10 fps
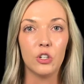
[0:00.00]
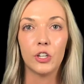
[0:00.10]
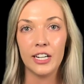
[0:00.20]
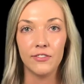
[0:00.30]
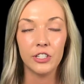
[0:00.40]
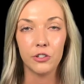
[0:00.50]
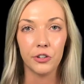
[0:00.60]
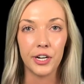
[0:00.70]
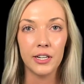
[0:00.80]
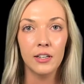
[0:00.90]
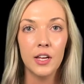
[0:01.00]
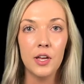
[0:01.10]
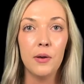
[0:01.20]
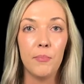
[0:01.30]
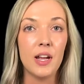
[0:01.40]
or inventory.
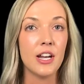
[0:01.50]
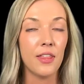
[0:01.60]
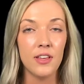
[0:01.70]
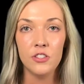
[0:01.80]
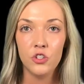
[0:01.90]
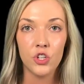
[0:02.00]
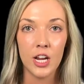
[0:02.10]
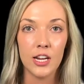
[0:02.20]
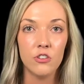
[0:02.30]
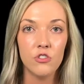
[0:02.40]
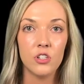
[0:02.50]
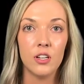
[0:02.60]
But nothing's changed.